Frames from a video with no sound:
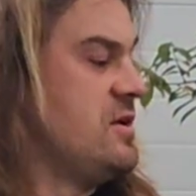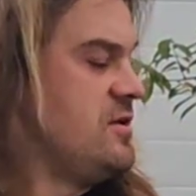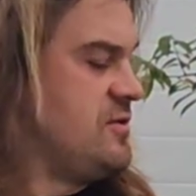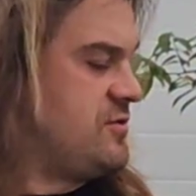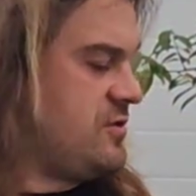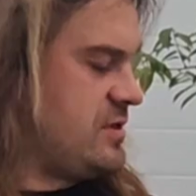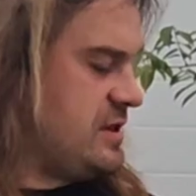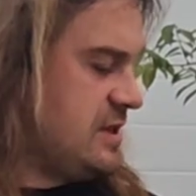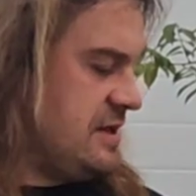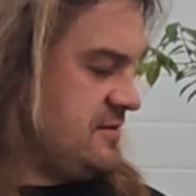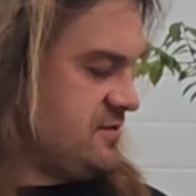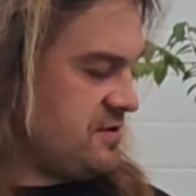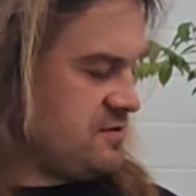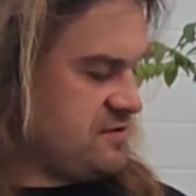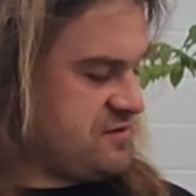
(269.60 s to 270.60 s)
so the leaves
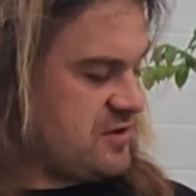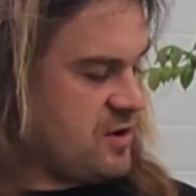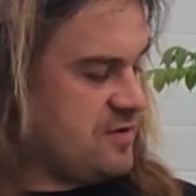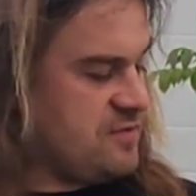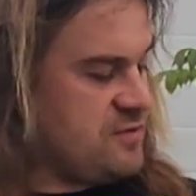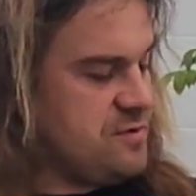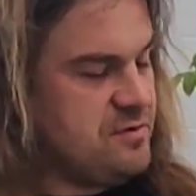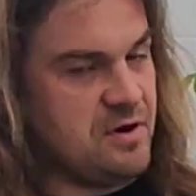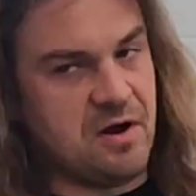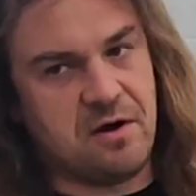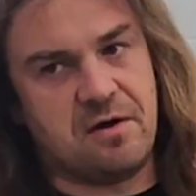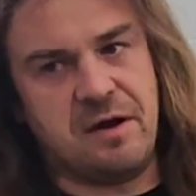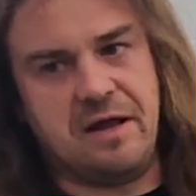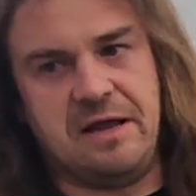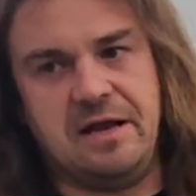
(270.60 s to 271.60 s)
of the starfruit are
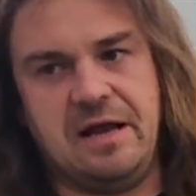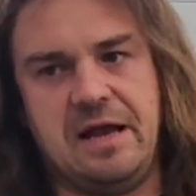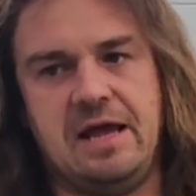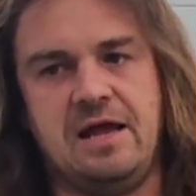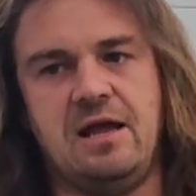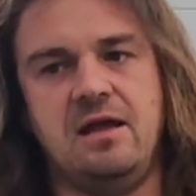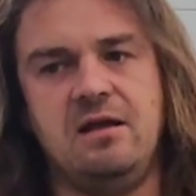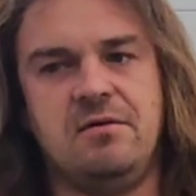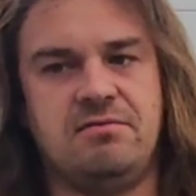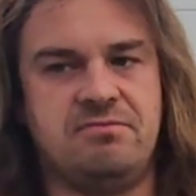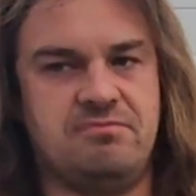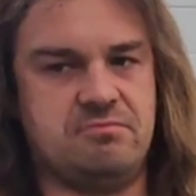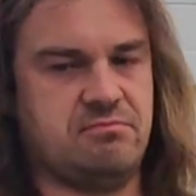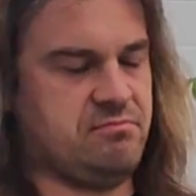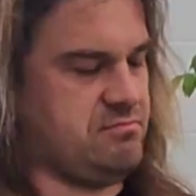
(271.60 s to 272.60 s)
in a,
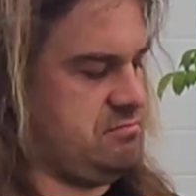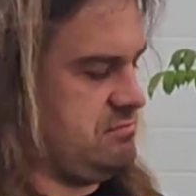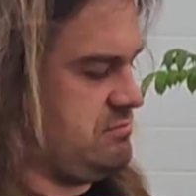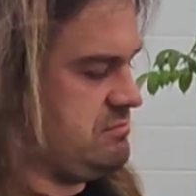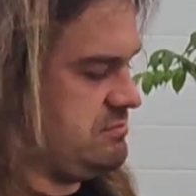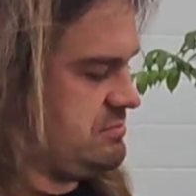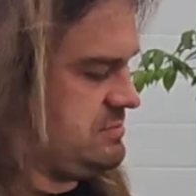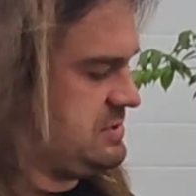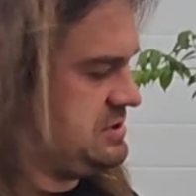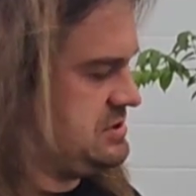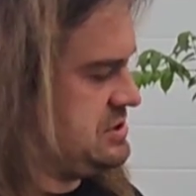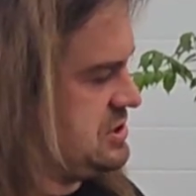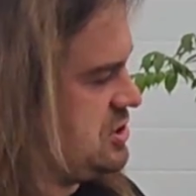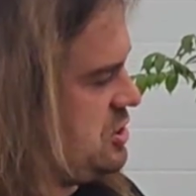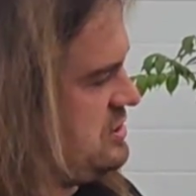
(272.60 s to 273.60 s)
I
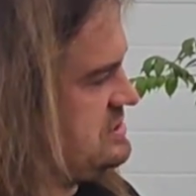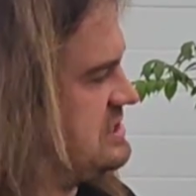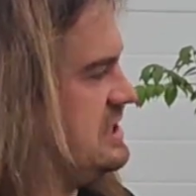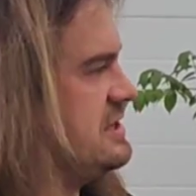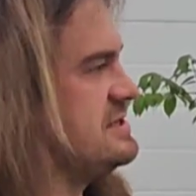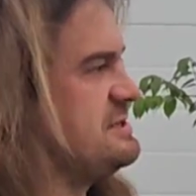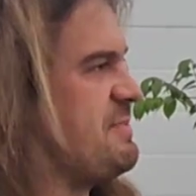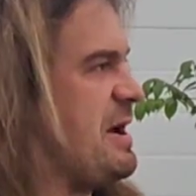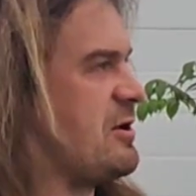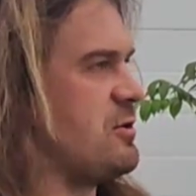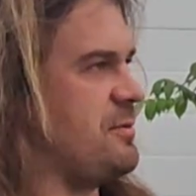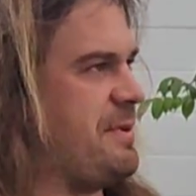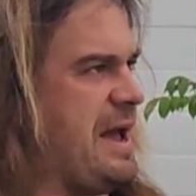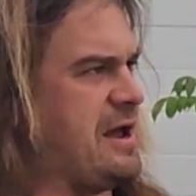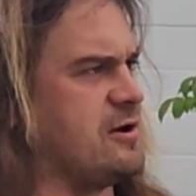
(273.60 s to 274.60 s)
just call this a spiral
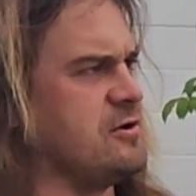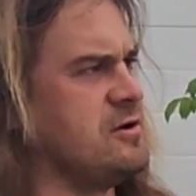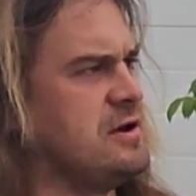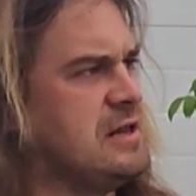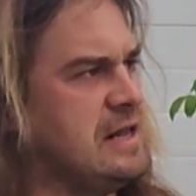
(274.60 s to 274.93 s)
pattern.